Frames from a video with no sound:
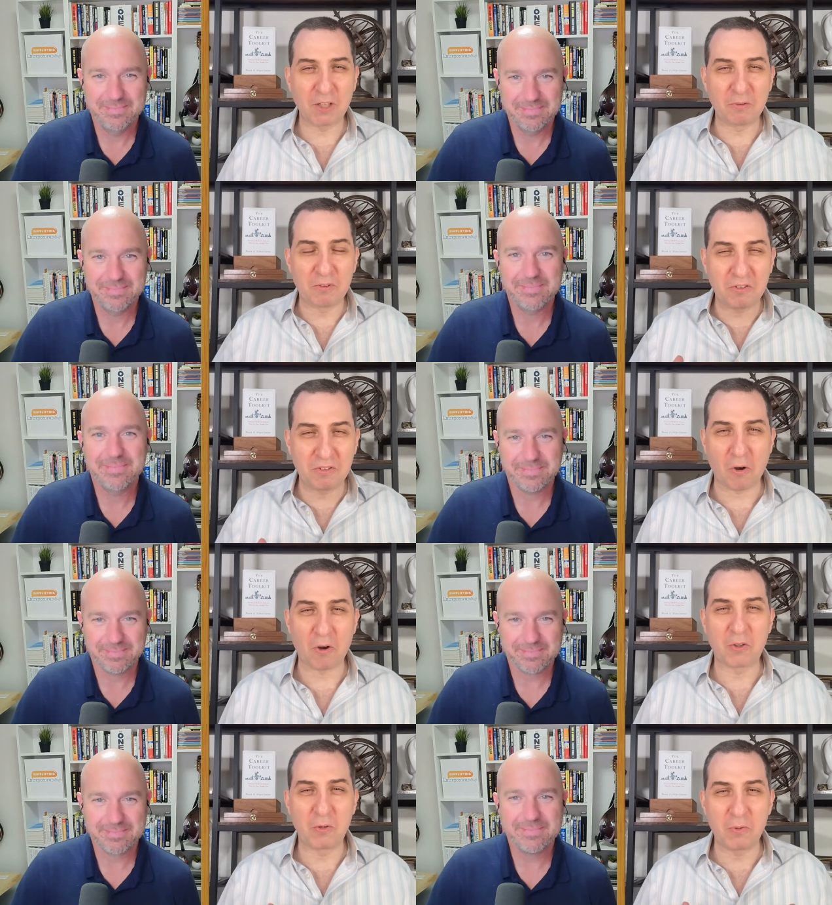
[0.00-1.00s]
Speaker 1: it, you
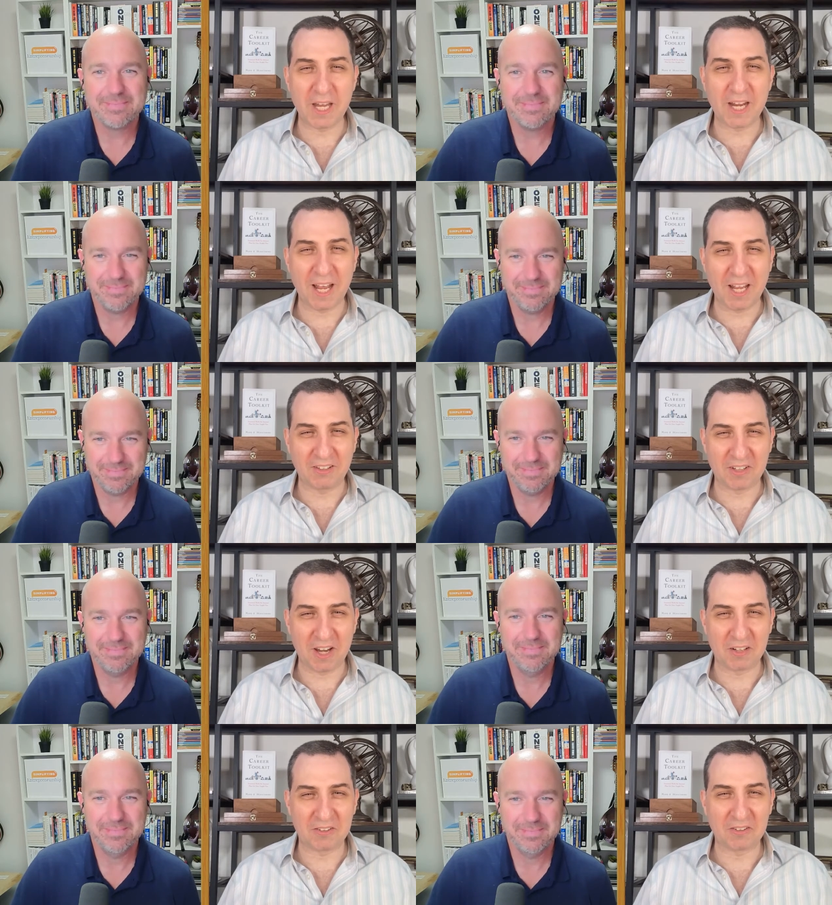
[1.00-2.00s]
start to get a
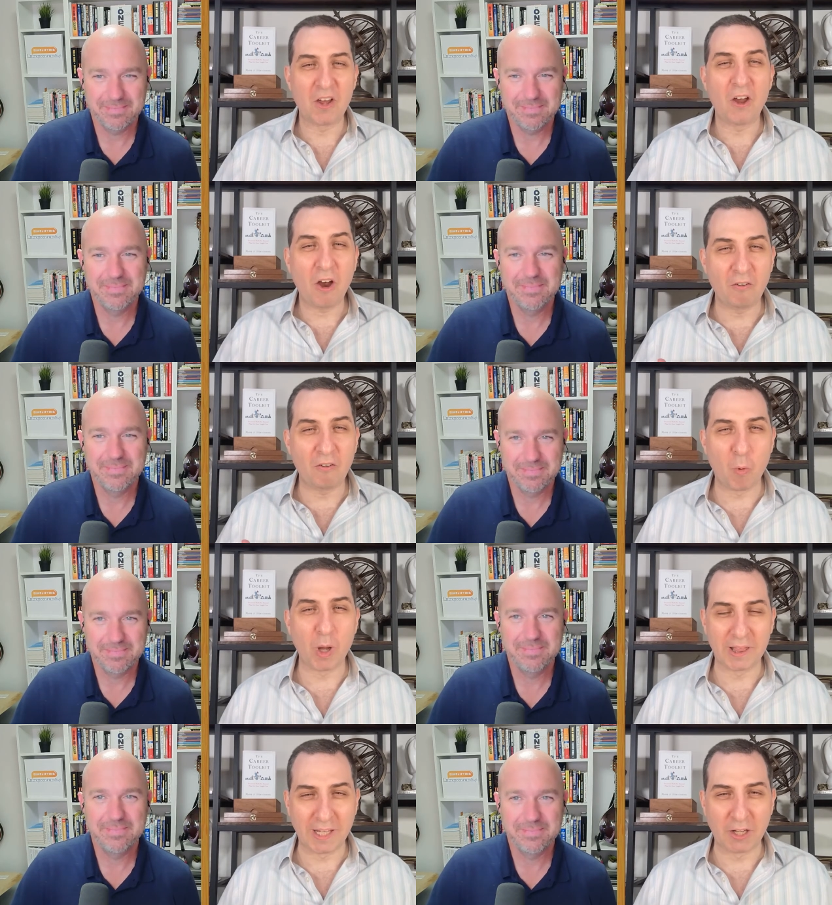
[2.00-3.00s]
sense of
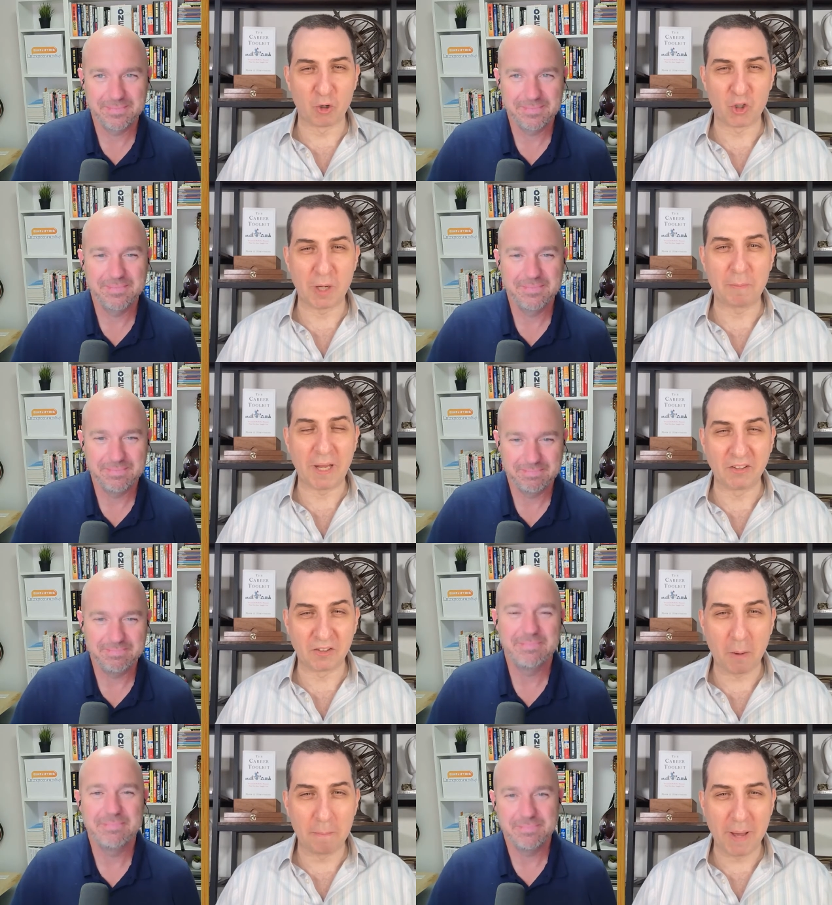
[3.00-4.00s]
what leadership is
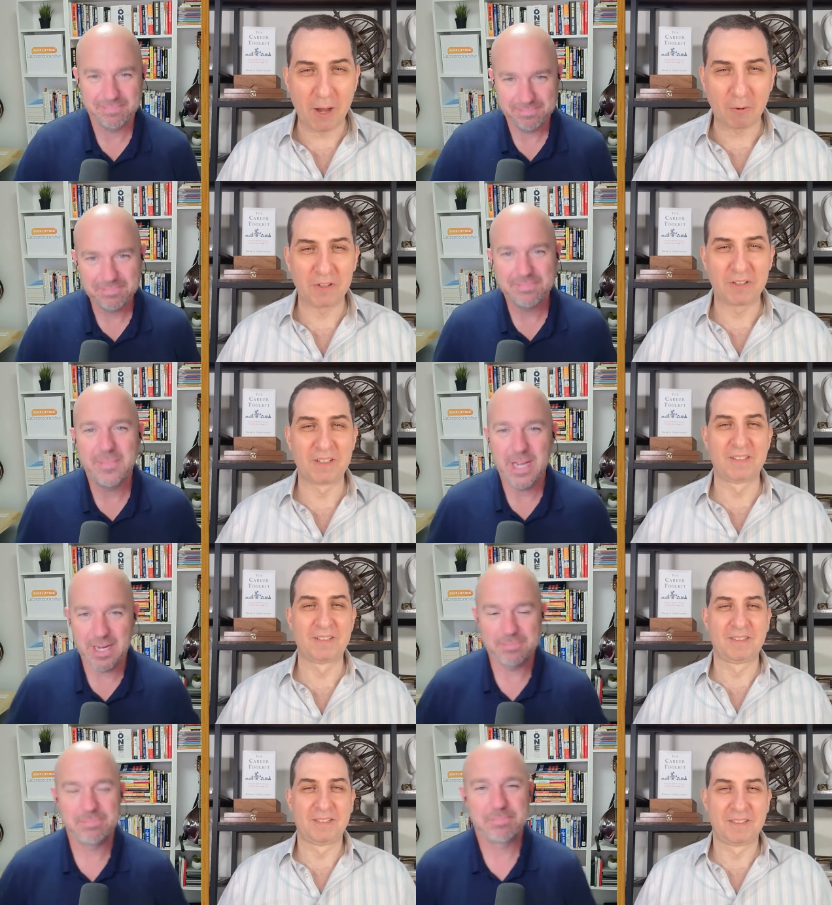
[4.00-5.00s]
about.
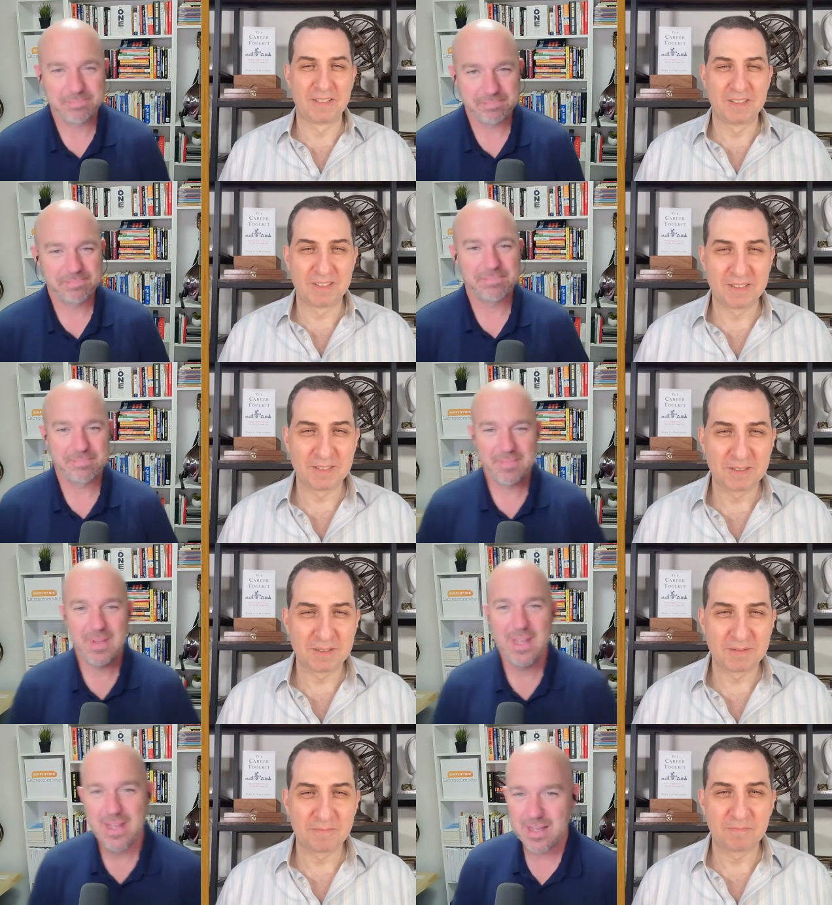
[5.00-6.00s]
Speaker 2: Yeah.
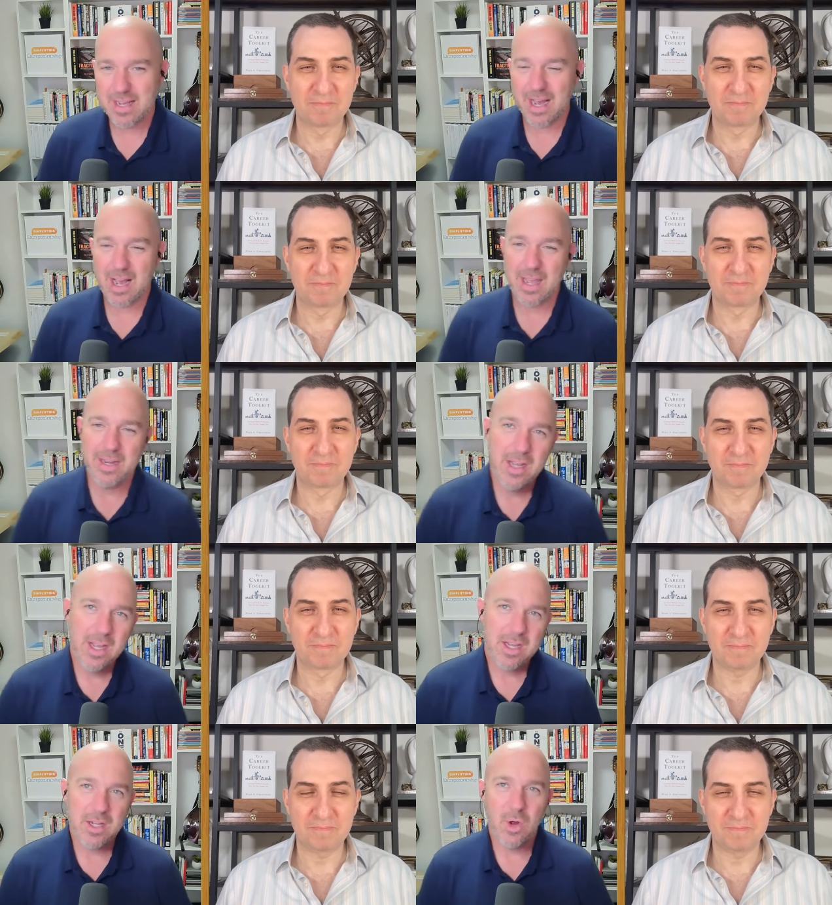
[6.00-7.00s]
Yeah. And,
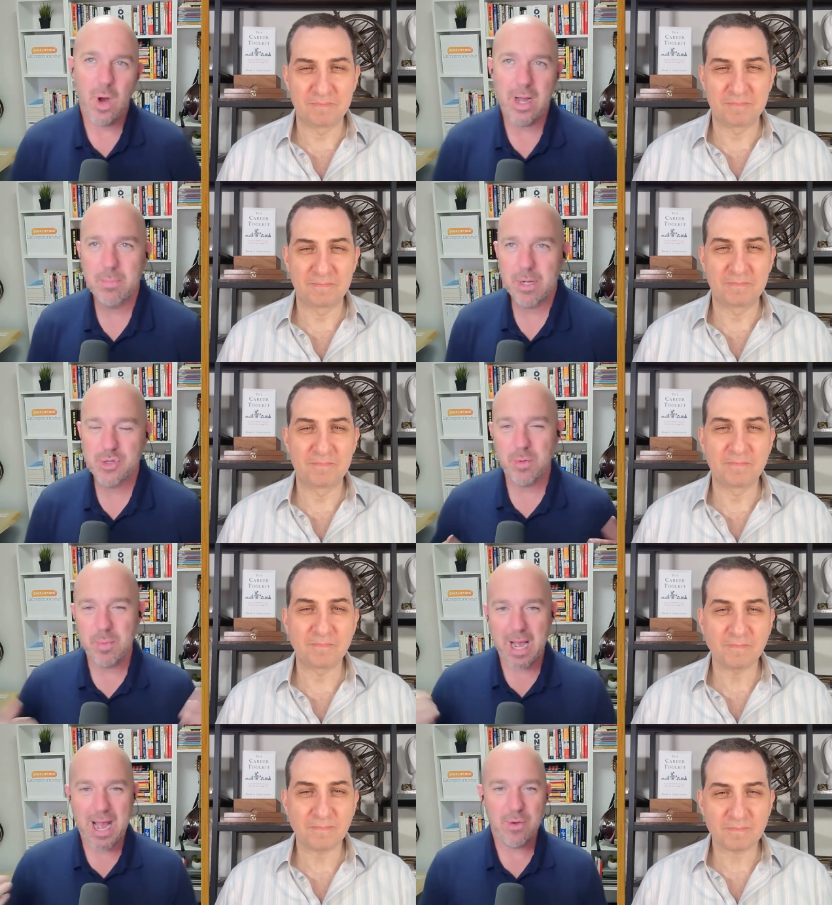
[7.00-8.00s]
you know, I'm not
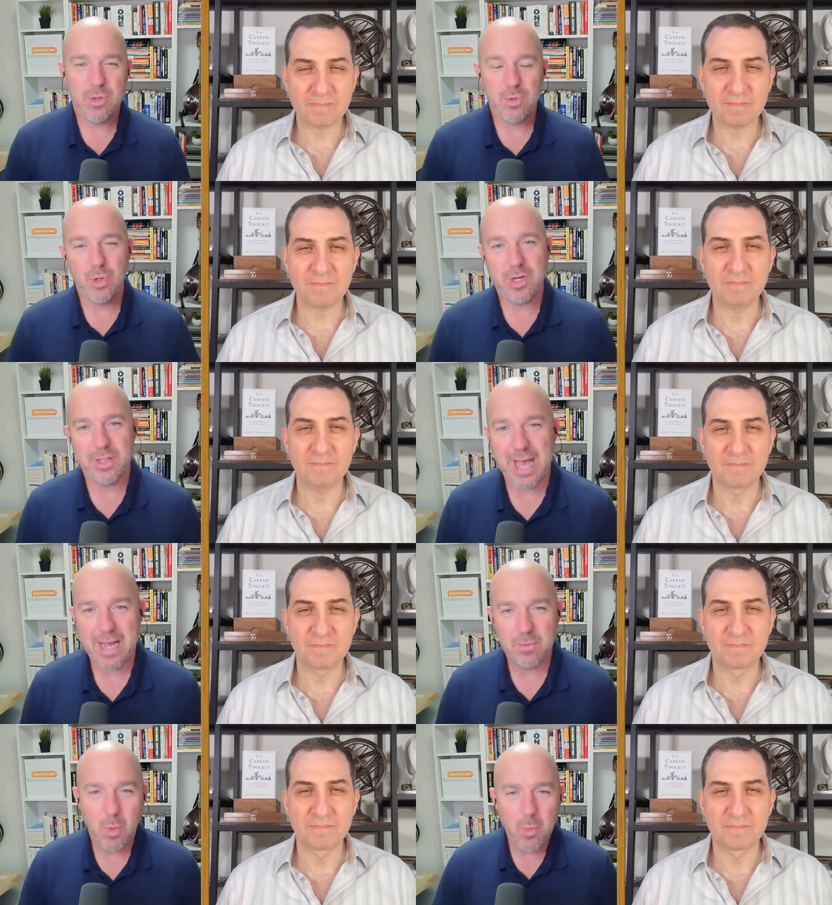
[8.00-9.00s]
sure how you look at
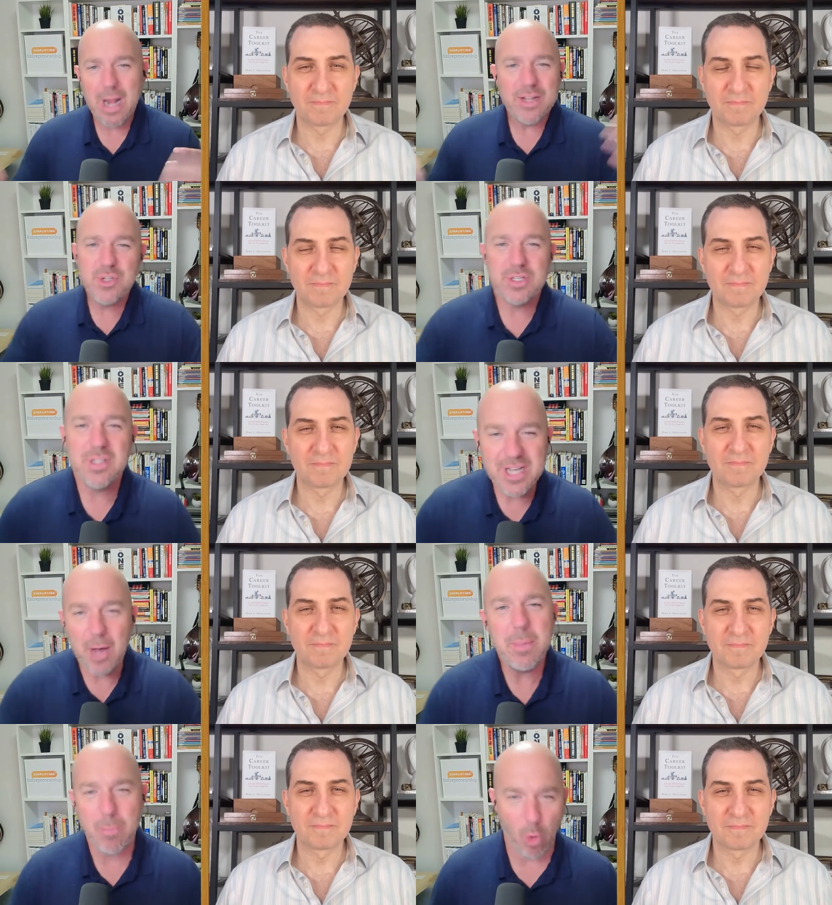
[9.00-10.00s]
that. Well, why don't you
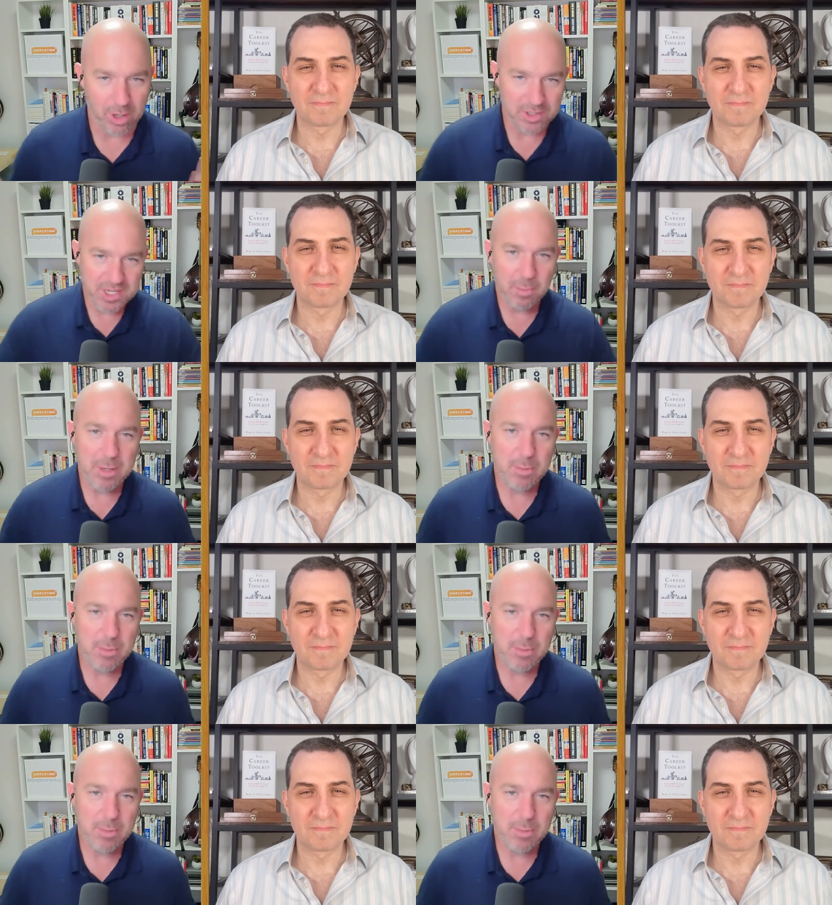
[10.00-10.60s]
tell me more? Tell